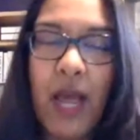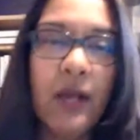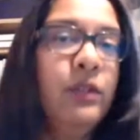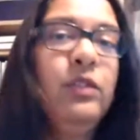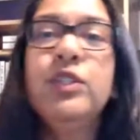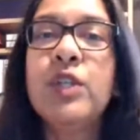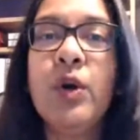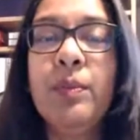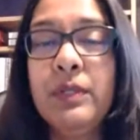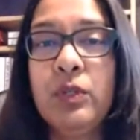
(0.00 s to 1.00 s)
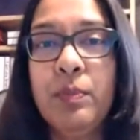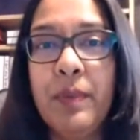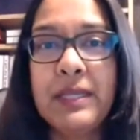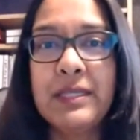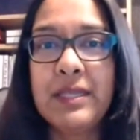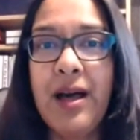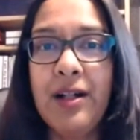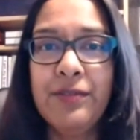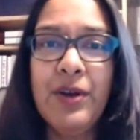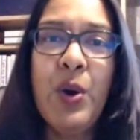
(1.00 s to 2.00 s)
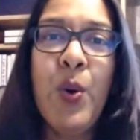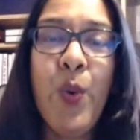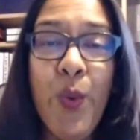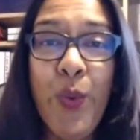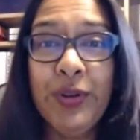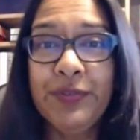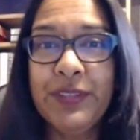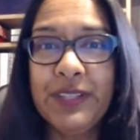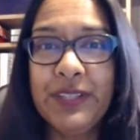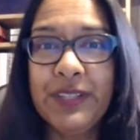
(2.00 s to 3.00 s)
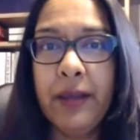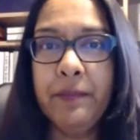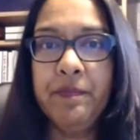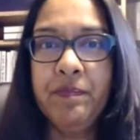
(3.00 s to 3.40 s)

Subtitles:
how can you show up as your best self all of the time?